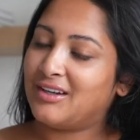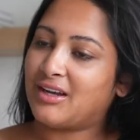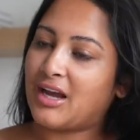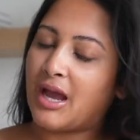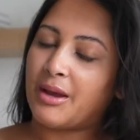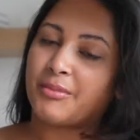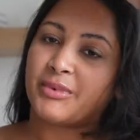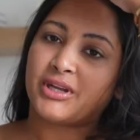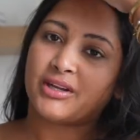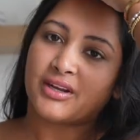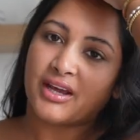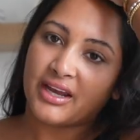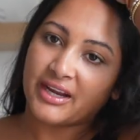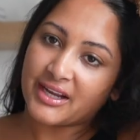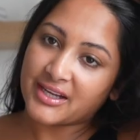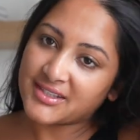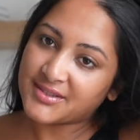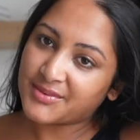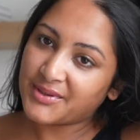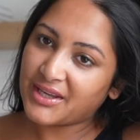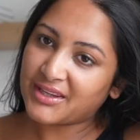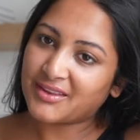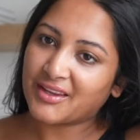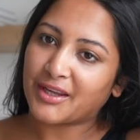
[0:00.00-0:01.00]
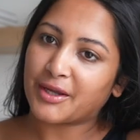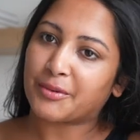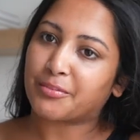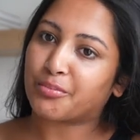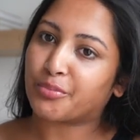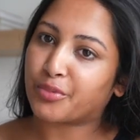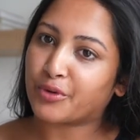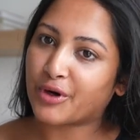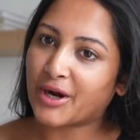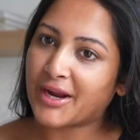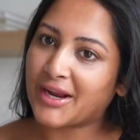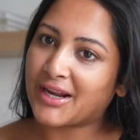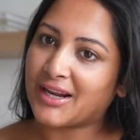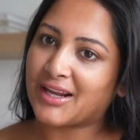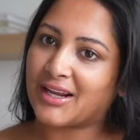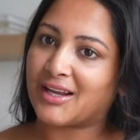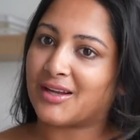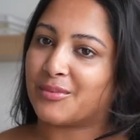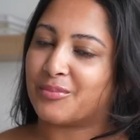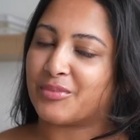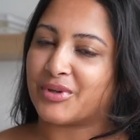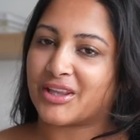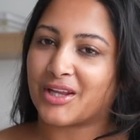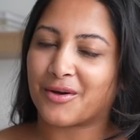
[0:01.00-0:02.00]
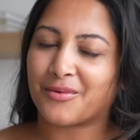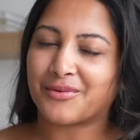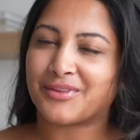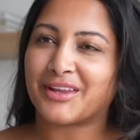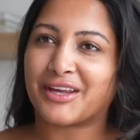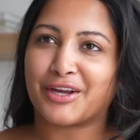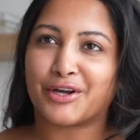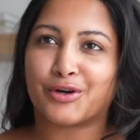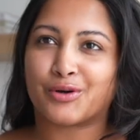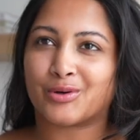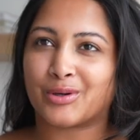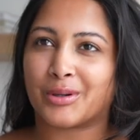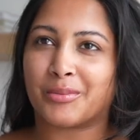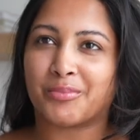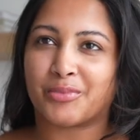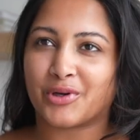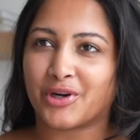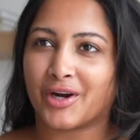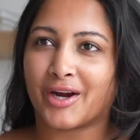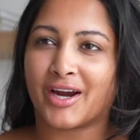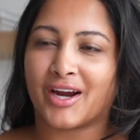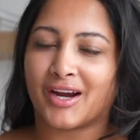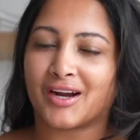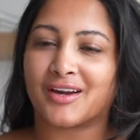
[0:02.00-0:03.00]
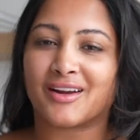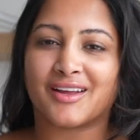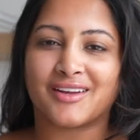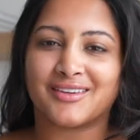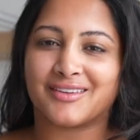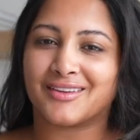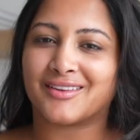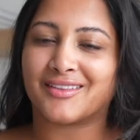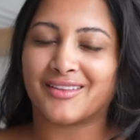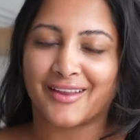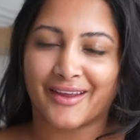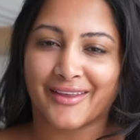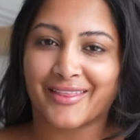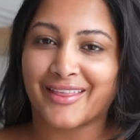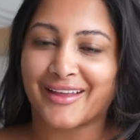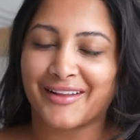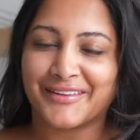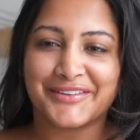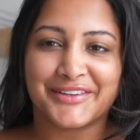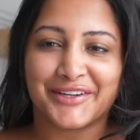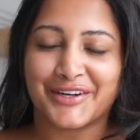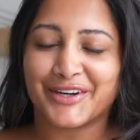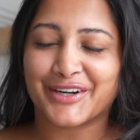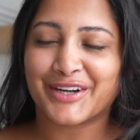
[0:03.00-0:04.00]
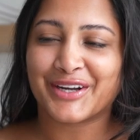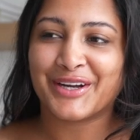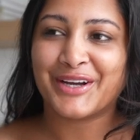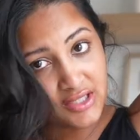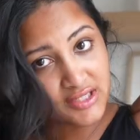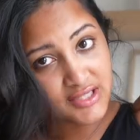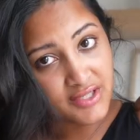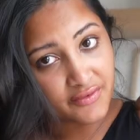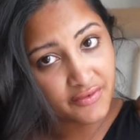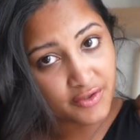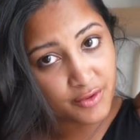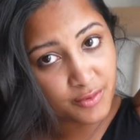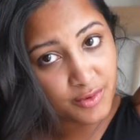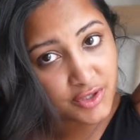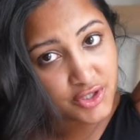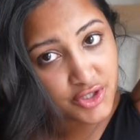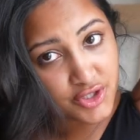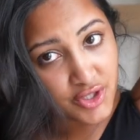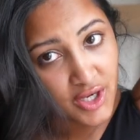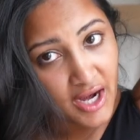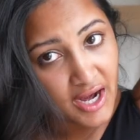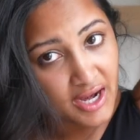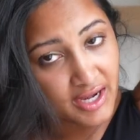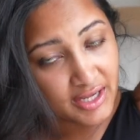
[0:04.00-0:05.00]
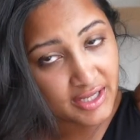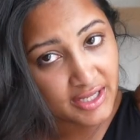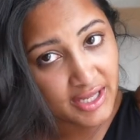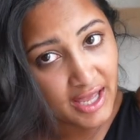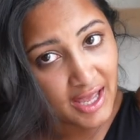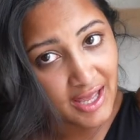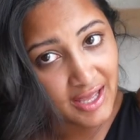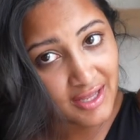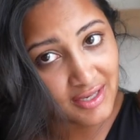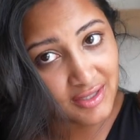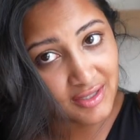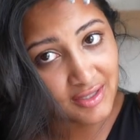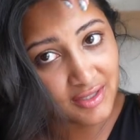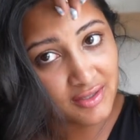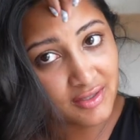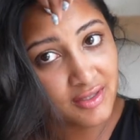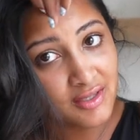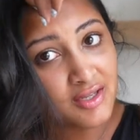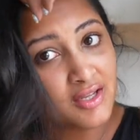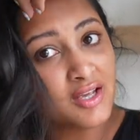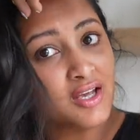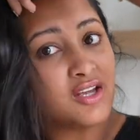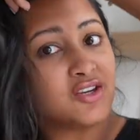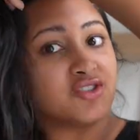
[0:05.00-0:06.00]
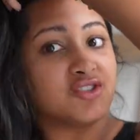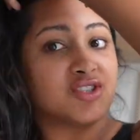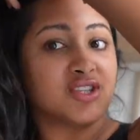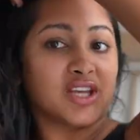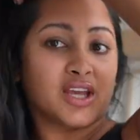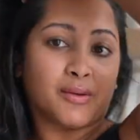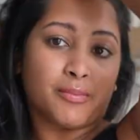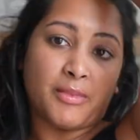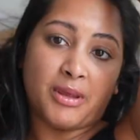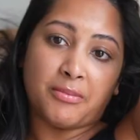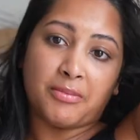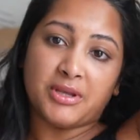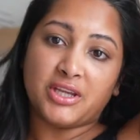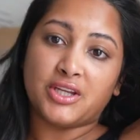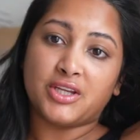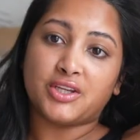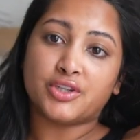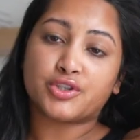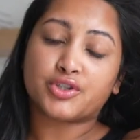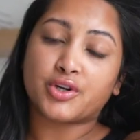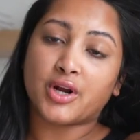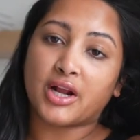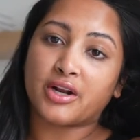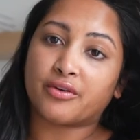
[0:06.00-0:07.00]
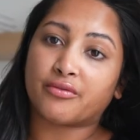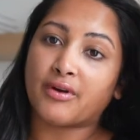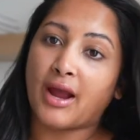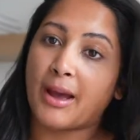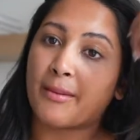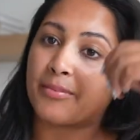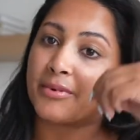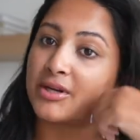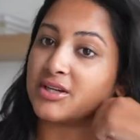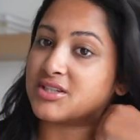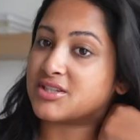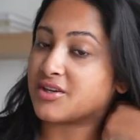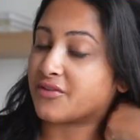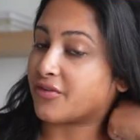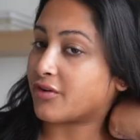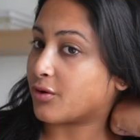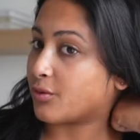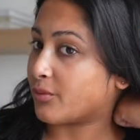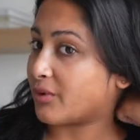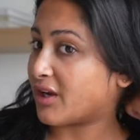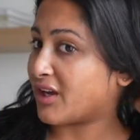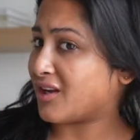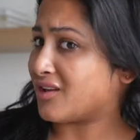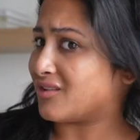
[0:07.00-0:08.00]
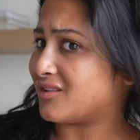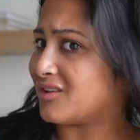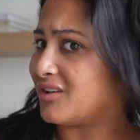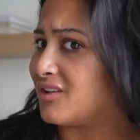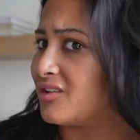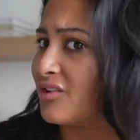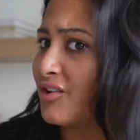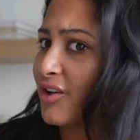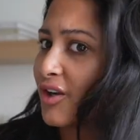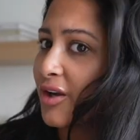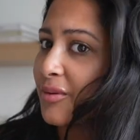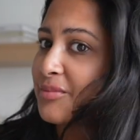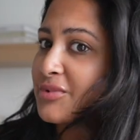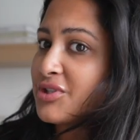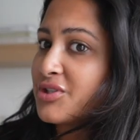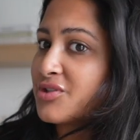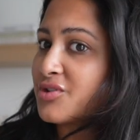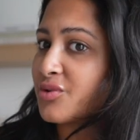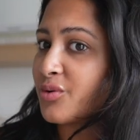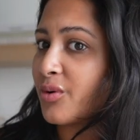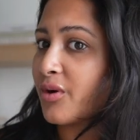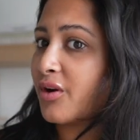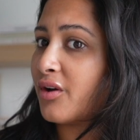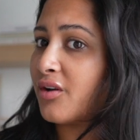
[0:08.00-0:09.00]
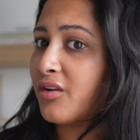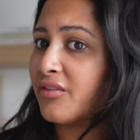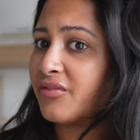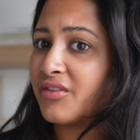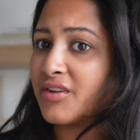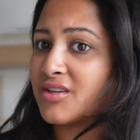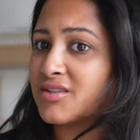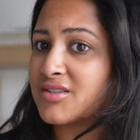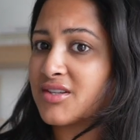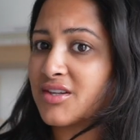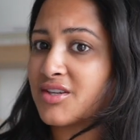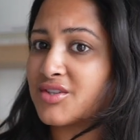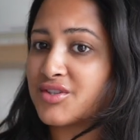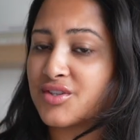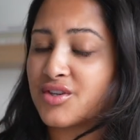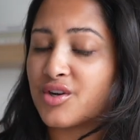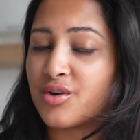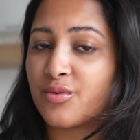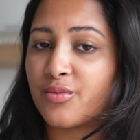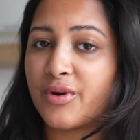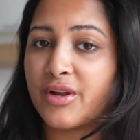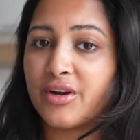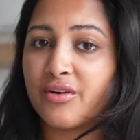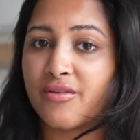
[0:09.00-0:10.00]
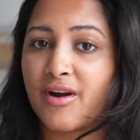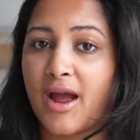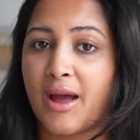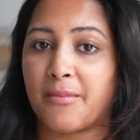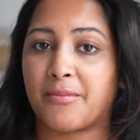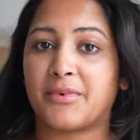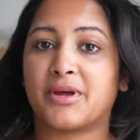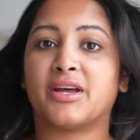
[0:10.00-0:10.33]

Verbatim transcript: I mean, I guess we had like braiding, but that would like crimp your hair and I didn't like that look. I definitely want to try it again and just like maybe try to wrap it a different way. I need to look up a tutorial if there's like a certain way to wrap